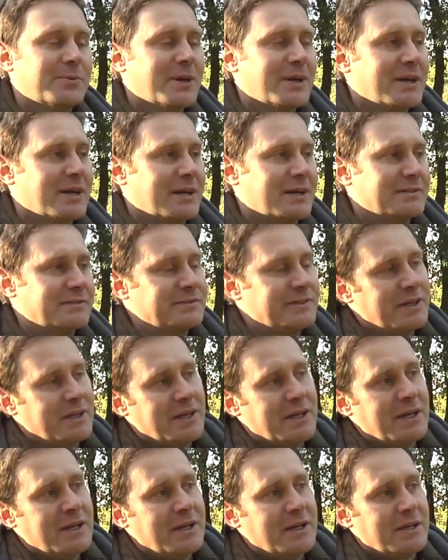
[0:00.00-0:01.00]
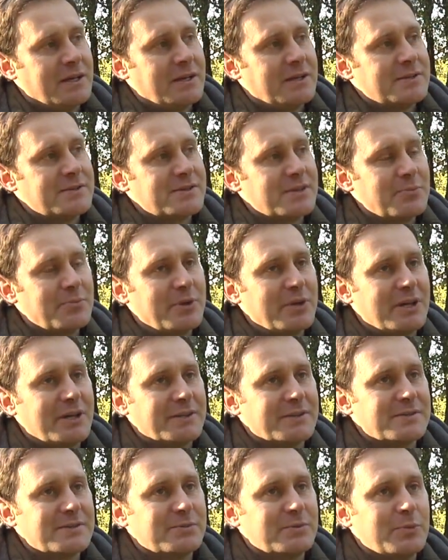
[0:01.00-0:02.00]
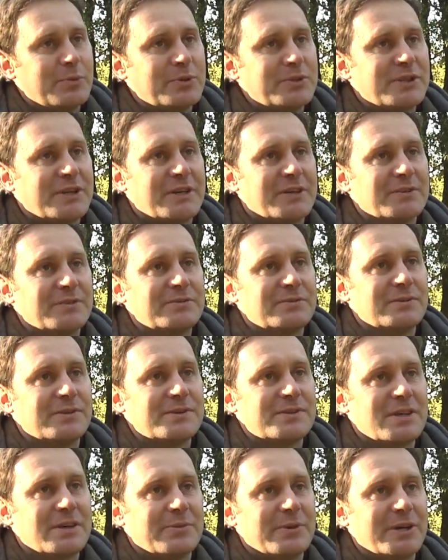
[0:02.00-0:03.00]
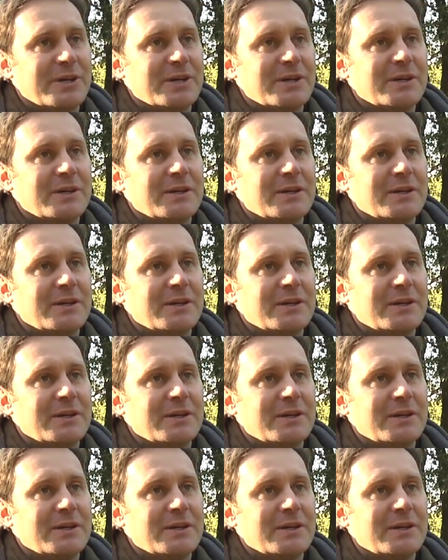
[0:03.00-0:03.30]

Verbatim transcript: We have some plants that we put out through the summer